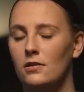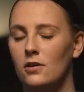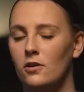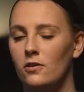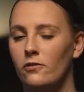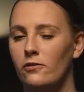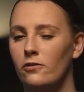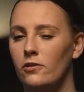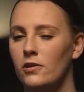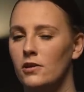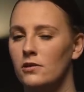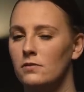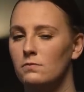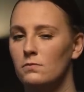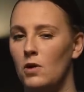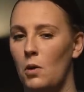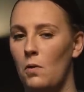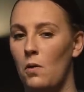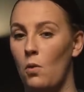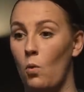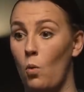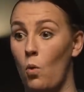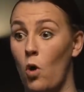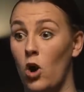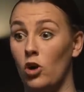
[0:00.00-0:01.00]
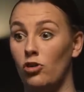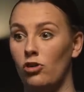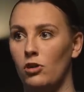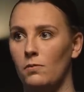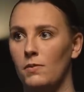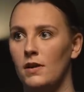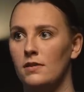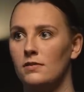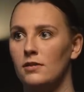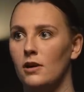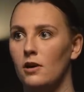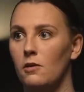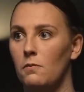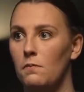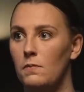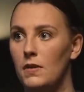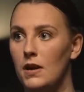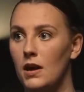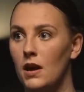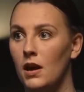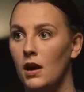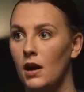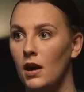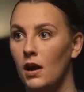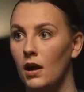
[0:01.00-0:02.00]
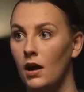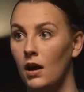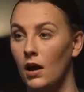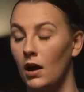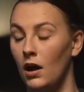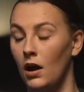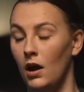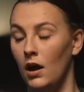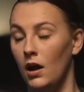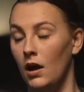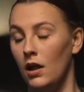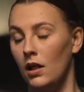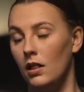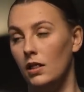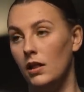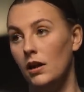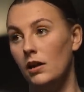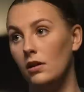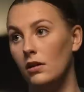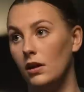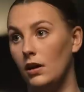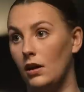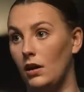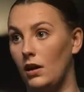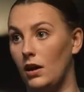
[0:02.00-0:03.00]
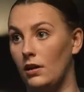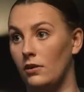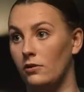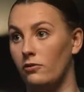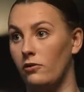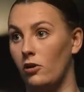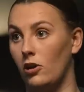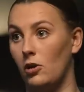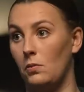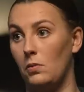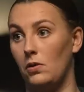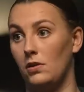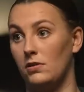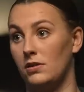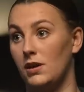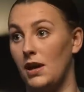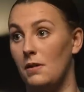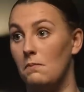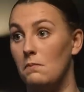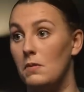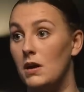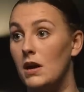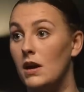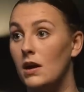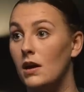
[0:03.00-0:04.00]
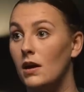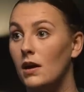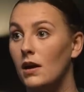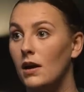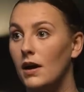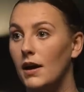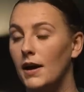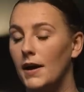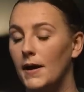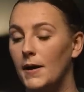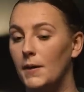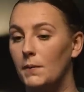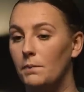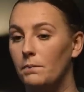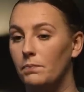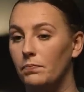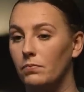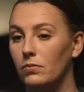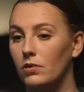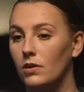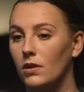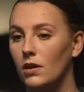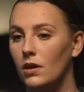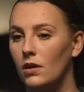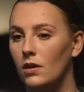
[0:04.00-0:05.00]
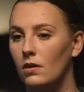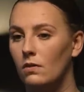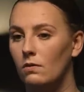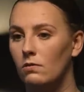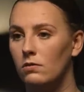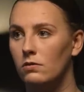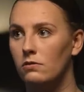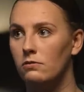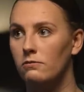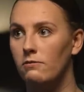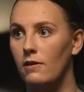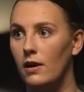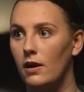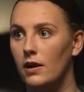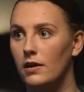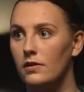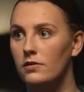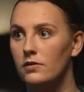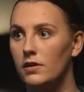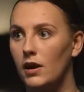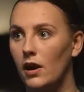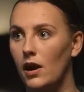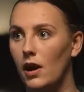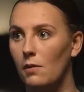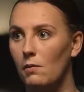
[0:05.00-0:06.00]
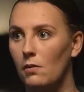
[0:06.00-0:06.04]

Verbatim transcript: So for this moment, watching myself be literally as vulnerable as can be, um, it was very scary.